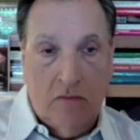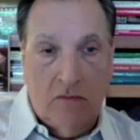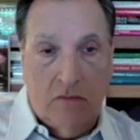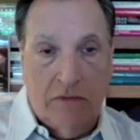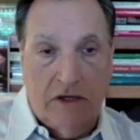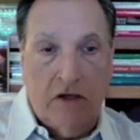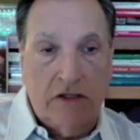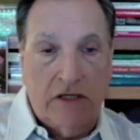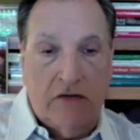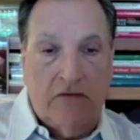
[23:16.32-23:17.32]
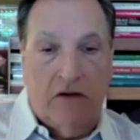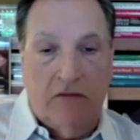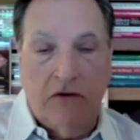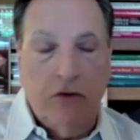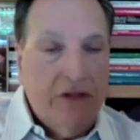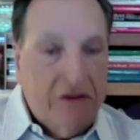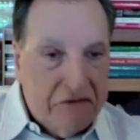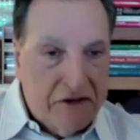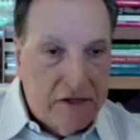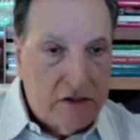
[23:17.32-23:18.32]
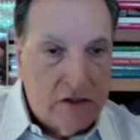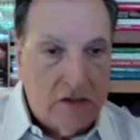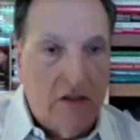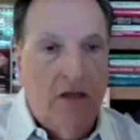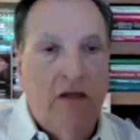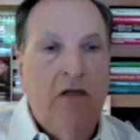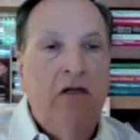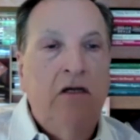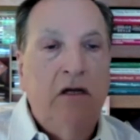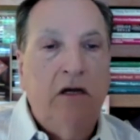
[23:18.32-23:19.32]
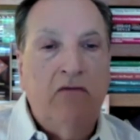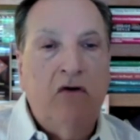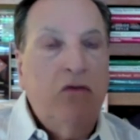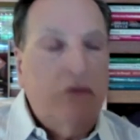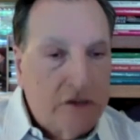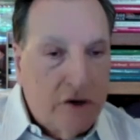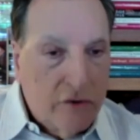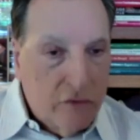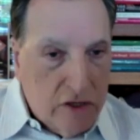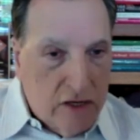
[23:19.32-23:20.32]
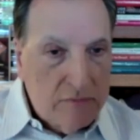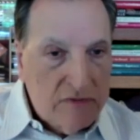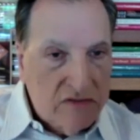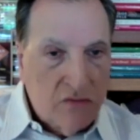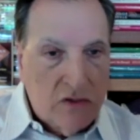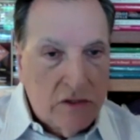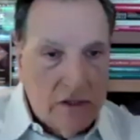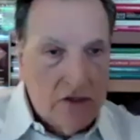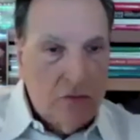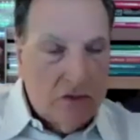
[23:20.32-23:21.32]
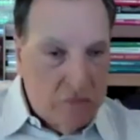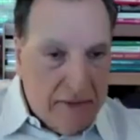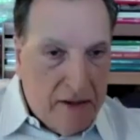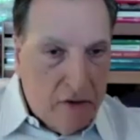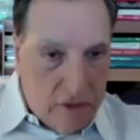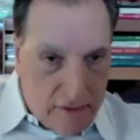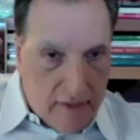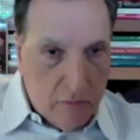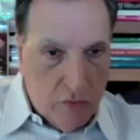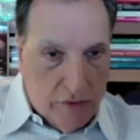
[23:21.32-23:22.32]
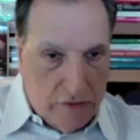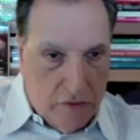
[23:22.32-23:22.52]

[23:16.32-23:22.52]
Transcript: because it flew in the face of all the stereotypes of what addiction was about at that point.